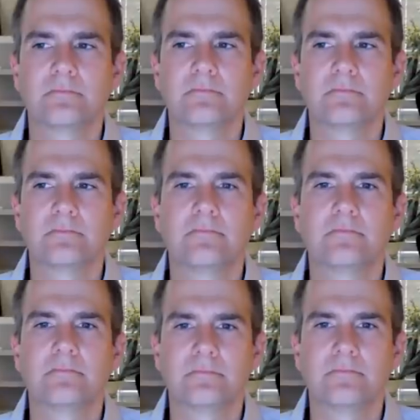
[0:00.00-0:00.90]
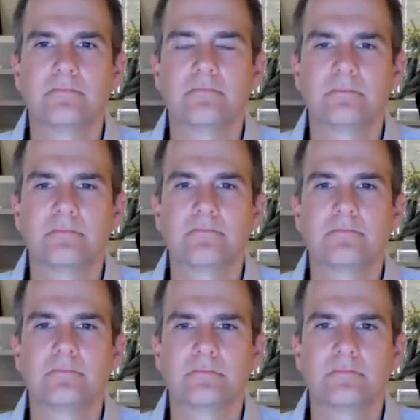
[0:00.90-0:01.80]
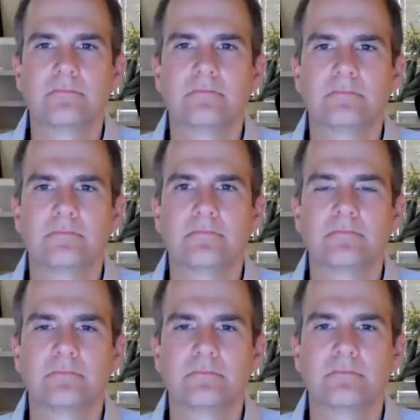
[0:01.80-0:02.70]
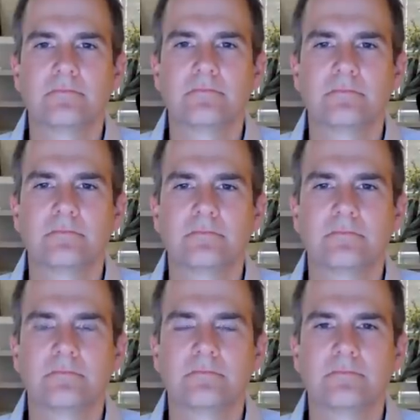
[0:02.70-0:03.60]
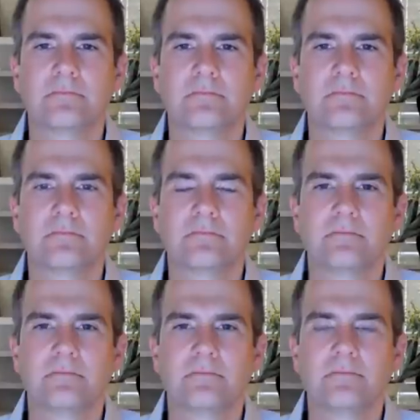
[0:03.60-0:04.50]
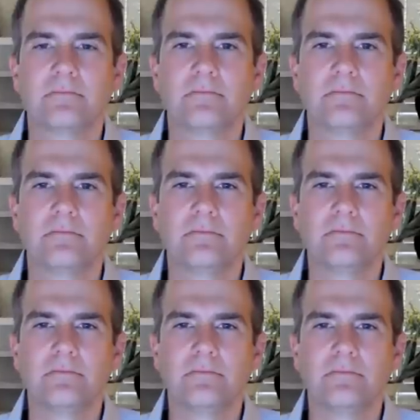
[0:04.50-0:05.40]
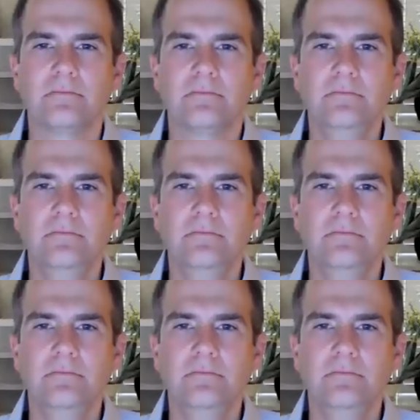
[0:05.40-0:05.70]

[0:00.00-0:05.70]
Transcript: (not speaking)